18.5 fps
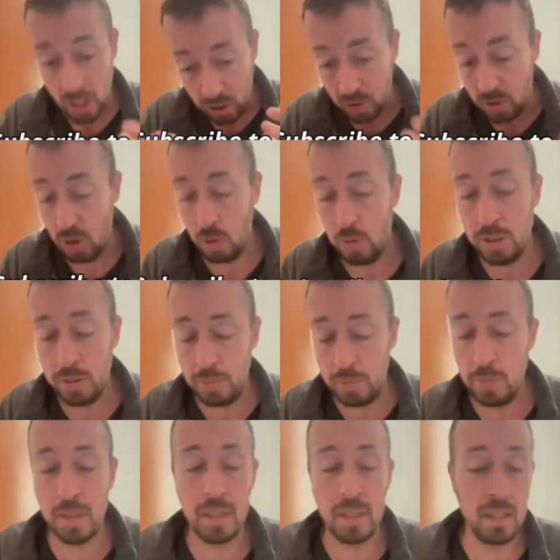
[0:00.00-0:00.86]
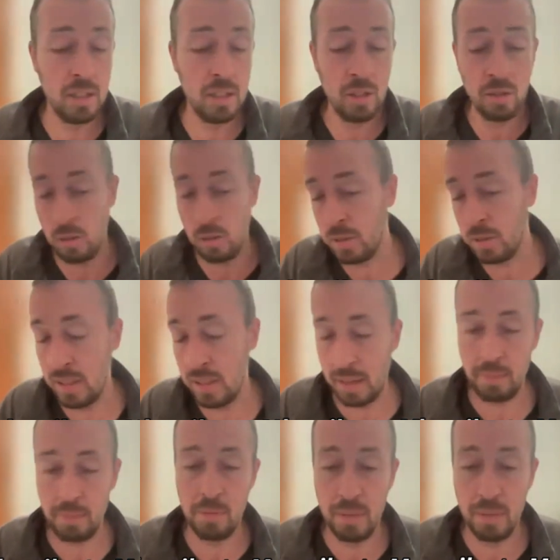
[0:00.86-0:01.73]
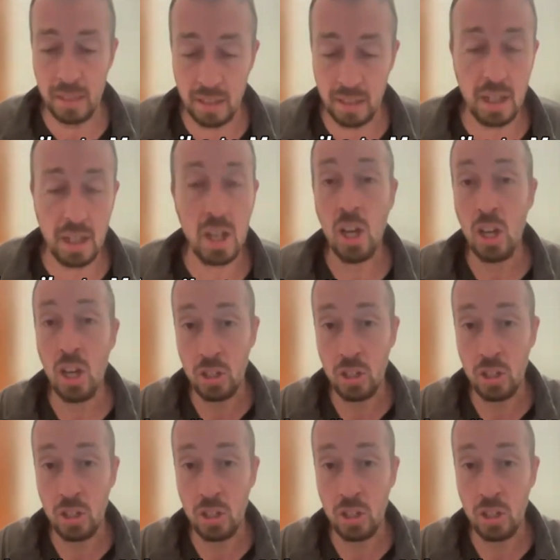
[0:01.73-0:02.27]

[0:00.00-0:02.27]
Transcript: You know what's permitted, you know what's not permitted.